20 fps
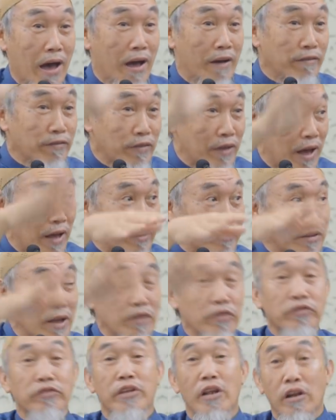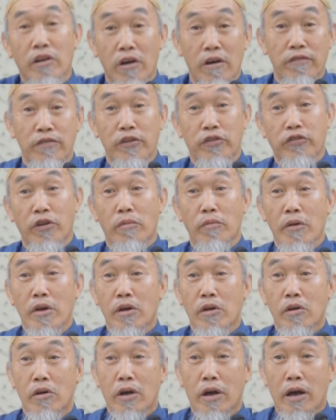After Azan, still coffee shop.
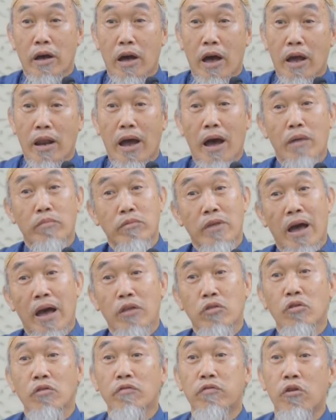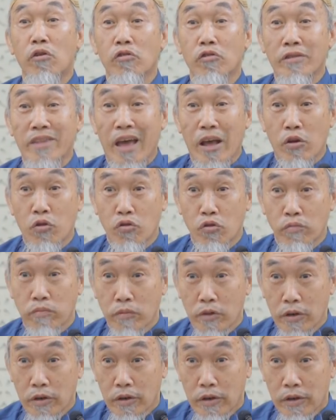Alhamdulillah, I don't follow that group.